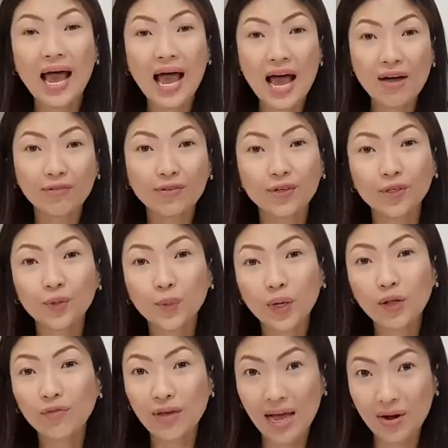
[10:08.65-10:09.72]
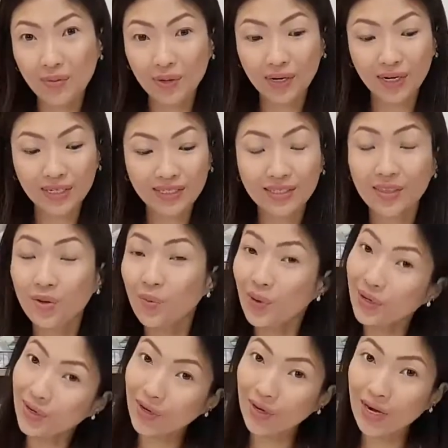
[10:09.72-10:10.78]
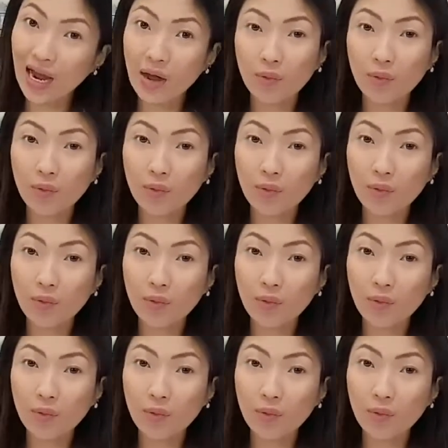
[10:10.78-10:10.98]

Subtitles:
after 12 hours the winner.